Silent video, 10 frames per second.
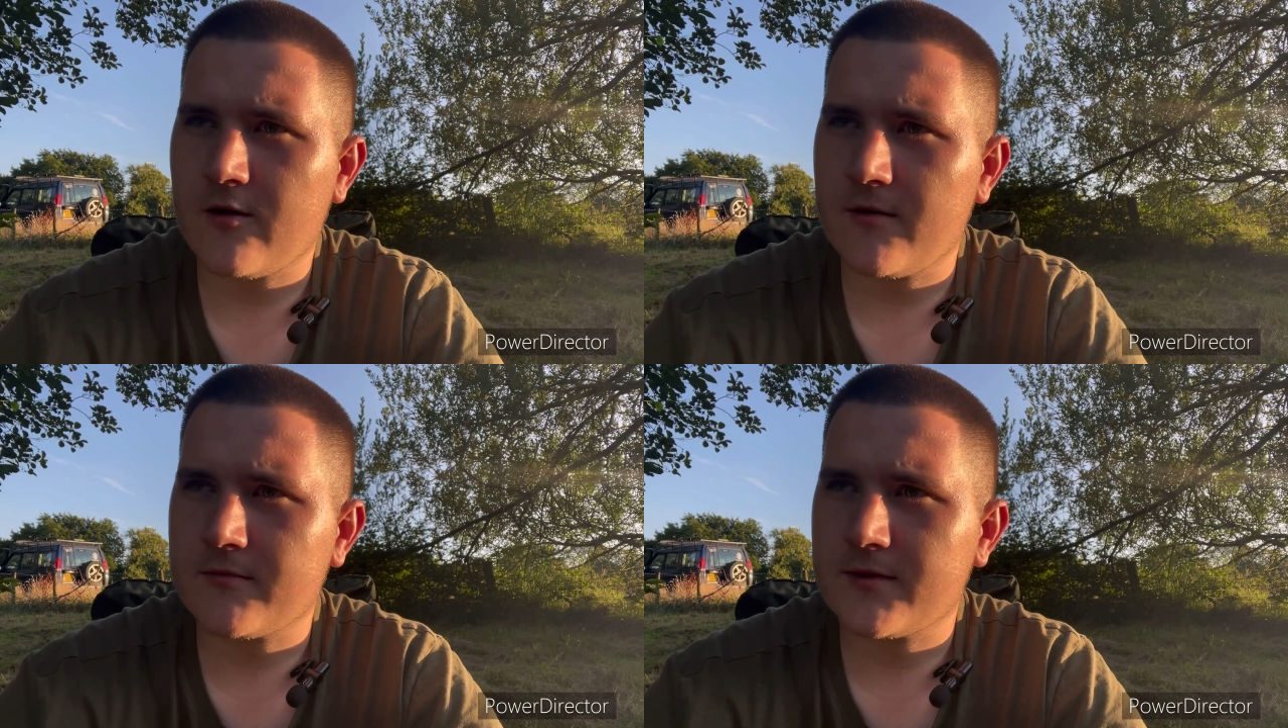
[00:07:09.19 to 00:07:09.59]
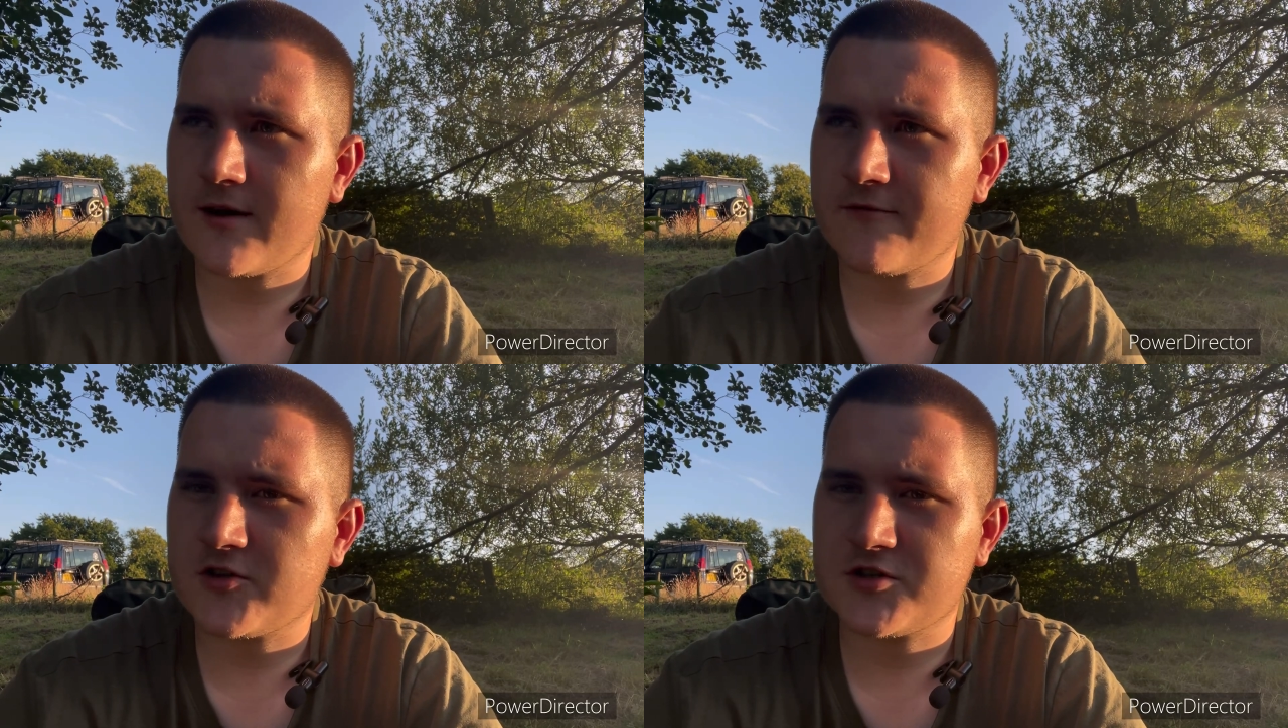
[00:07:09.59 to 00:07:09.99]
I'm
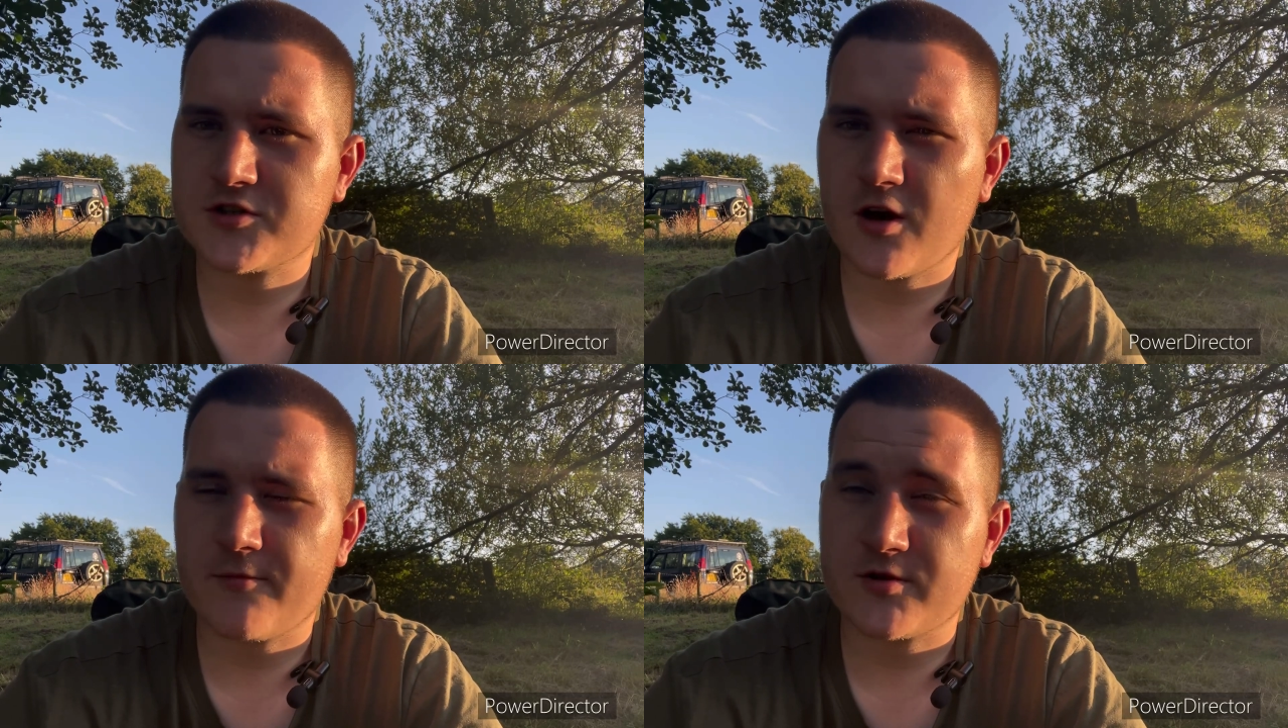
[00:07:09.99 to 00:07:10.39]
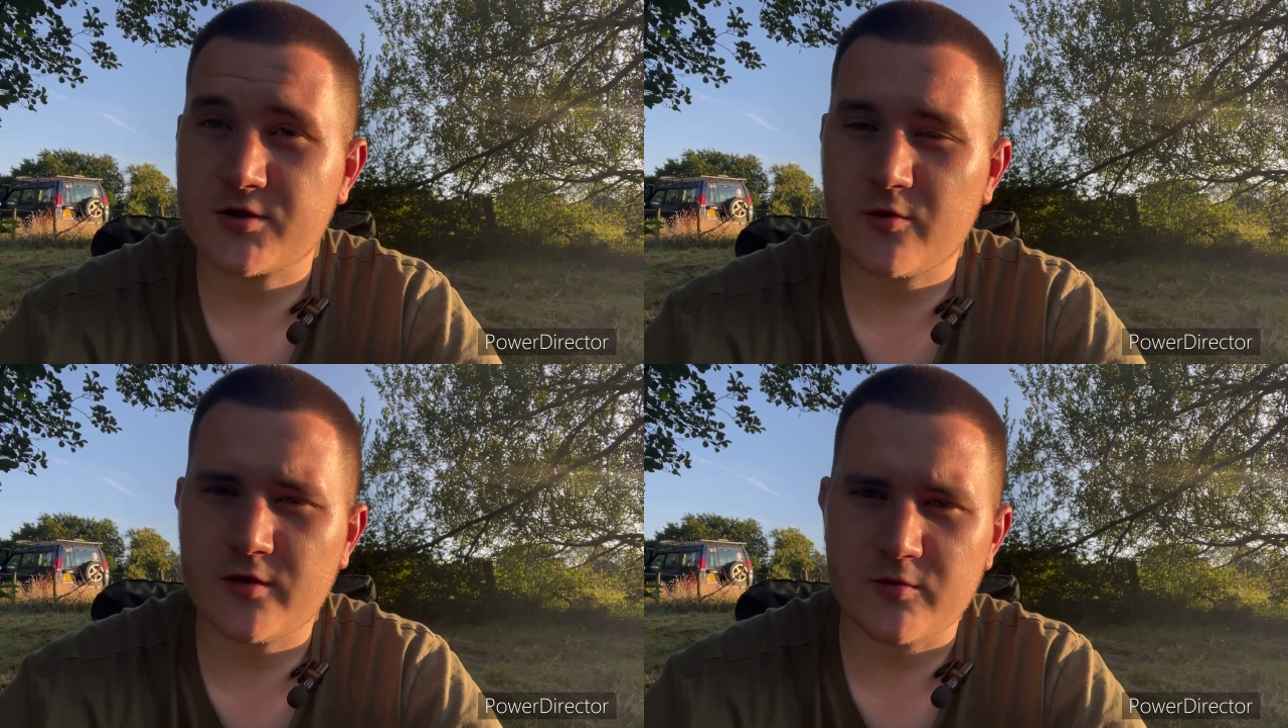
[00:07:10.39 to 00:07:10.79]
now fishing Scopex
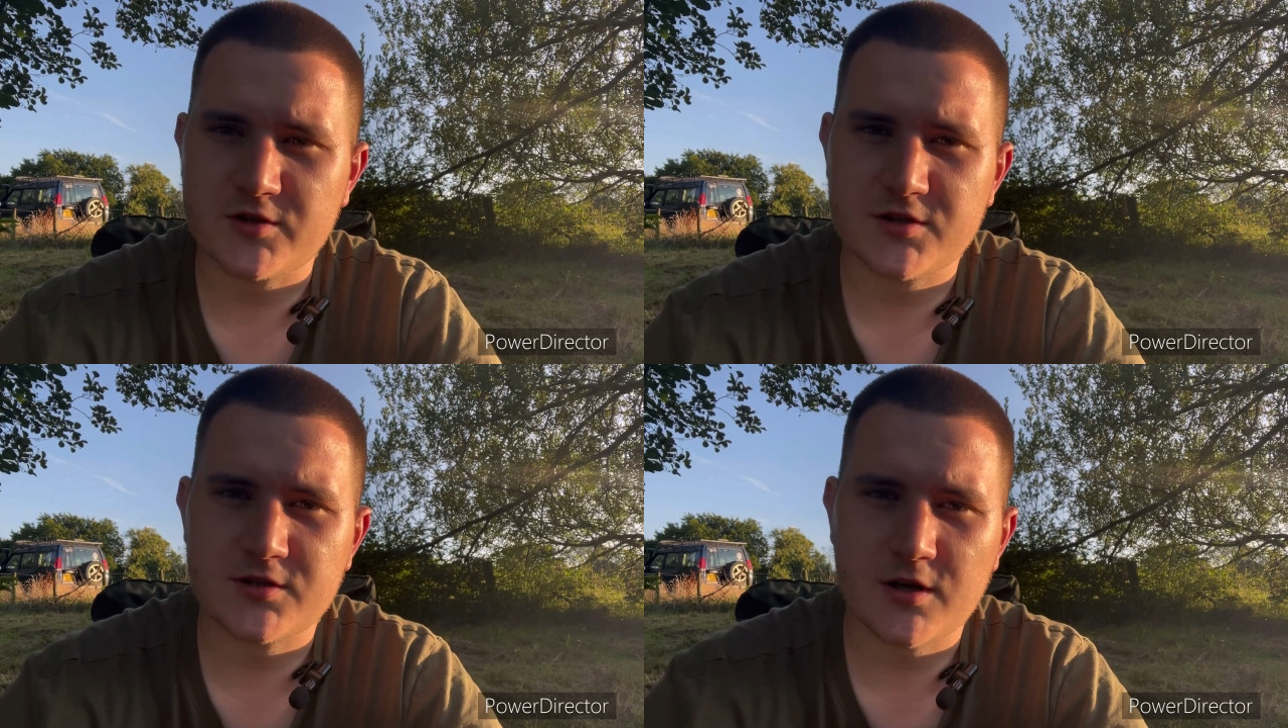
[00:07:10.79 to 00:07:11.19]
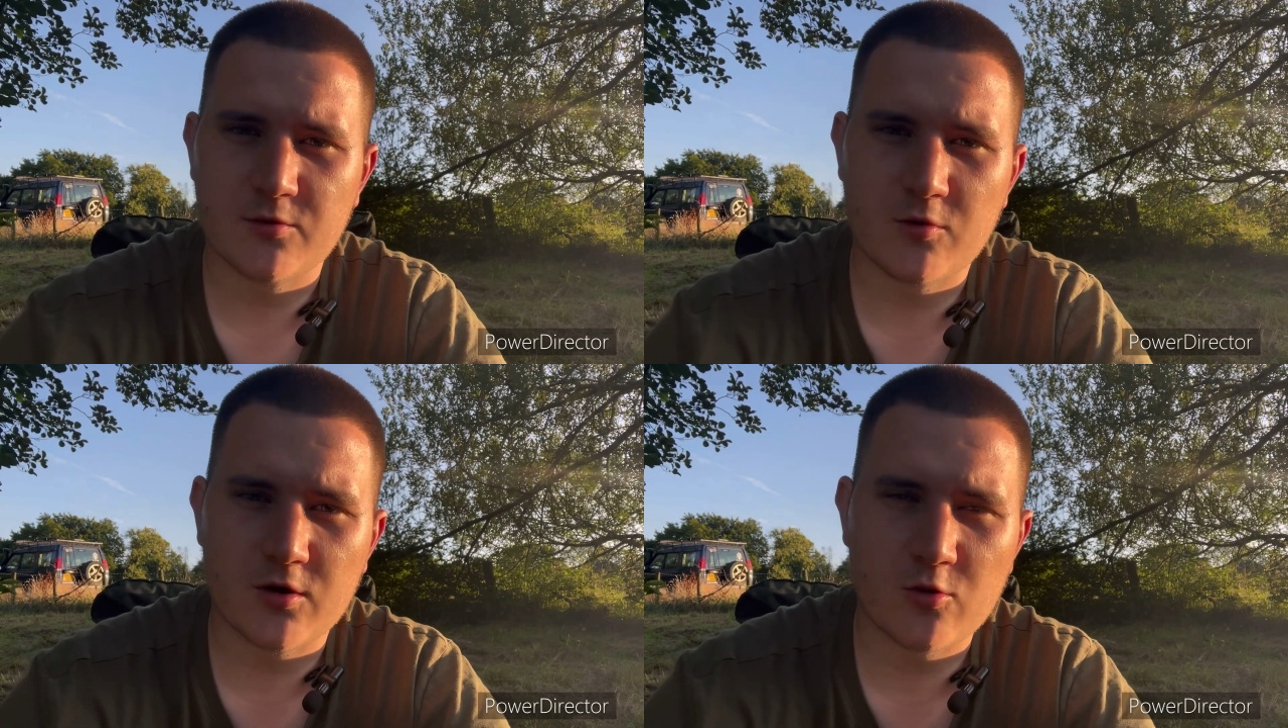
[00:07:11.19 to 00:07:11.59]
squid, which is
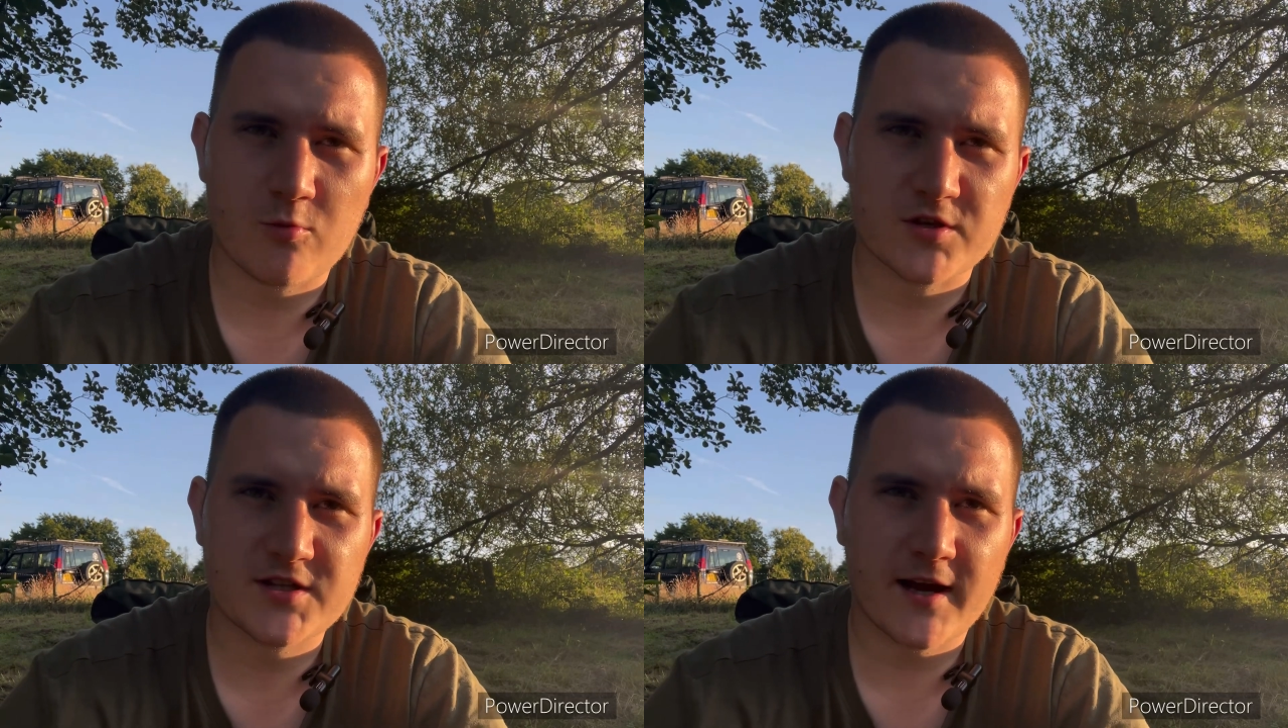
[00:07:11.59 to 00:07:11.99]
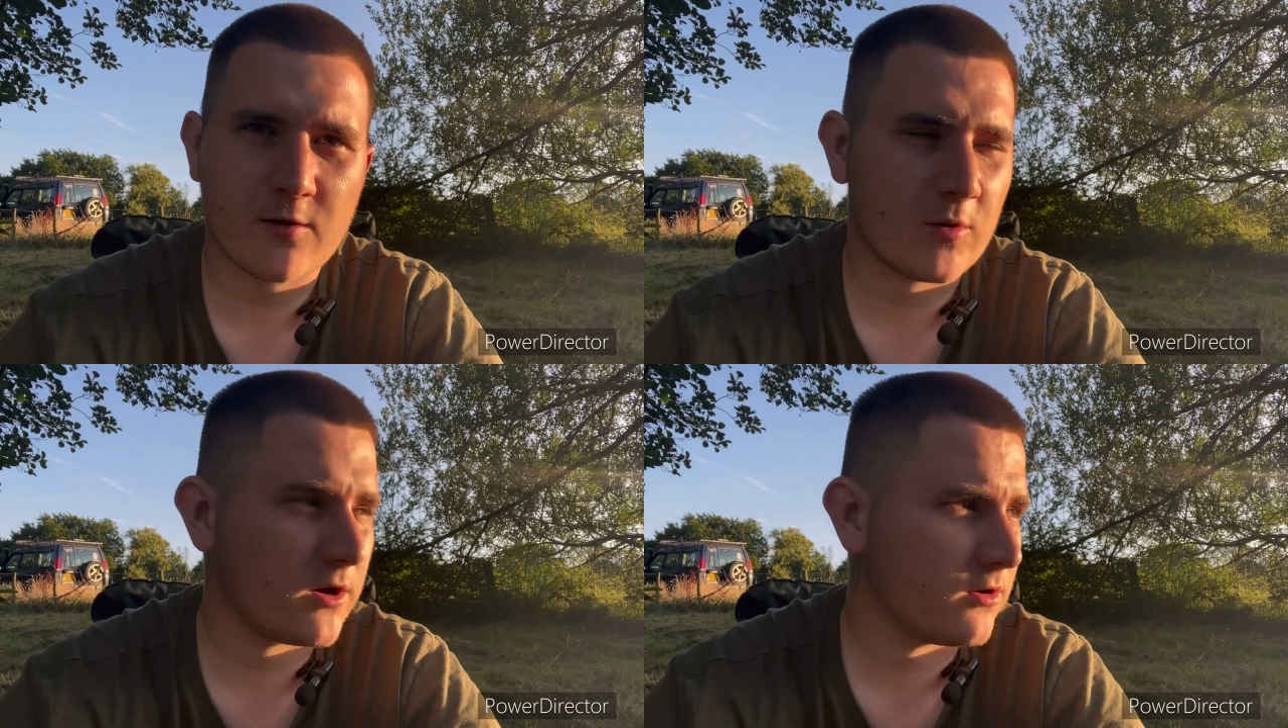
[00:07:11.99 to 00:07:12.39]
what I call my second
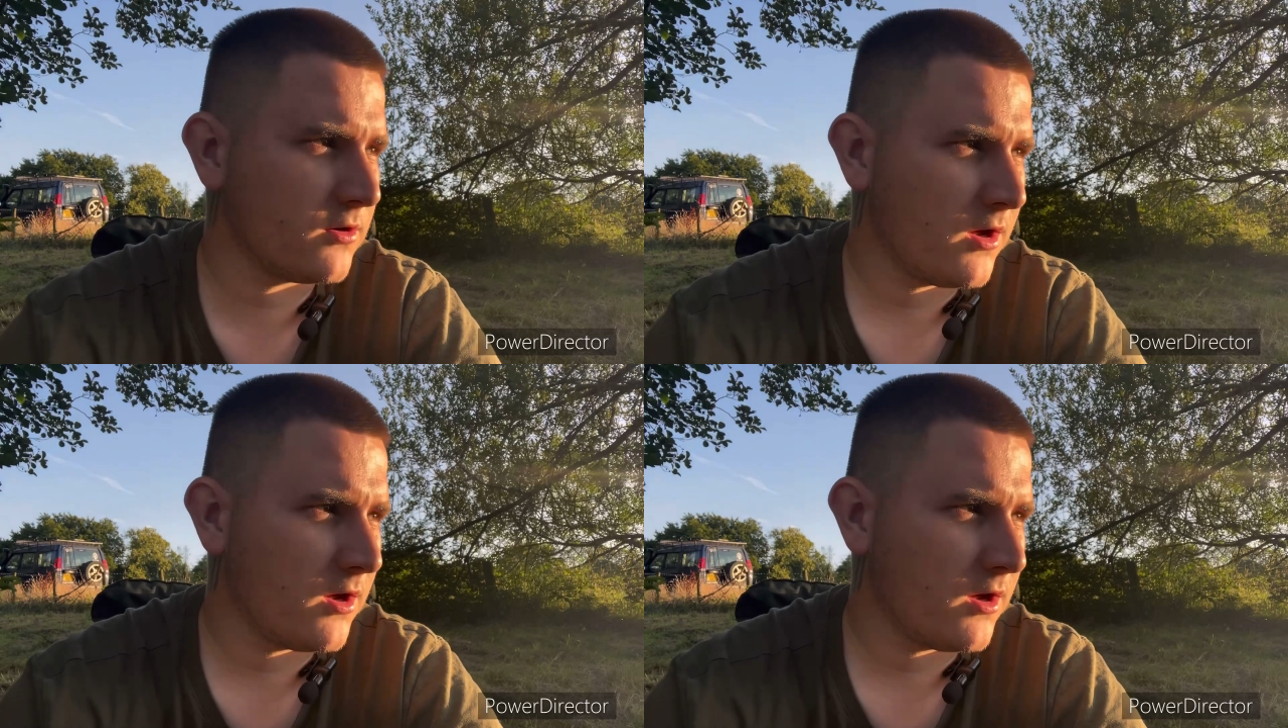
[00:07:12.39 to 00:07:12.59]
one on.